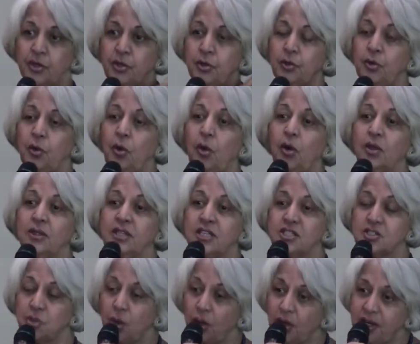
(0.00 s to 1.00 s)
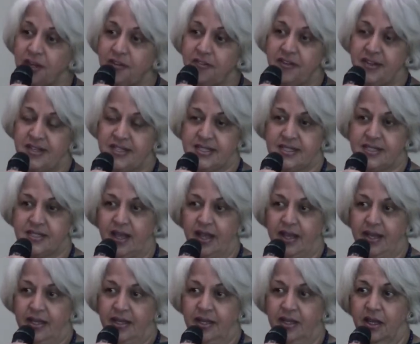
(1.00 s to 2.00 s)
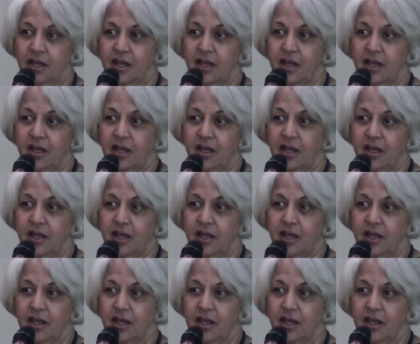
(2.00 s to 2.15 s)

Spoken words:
You know, on the solid waste side,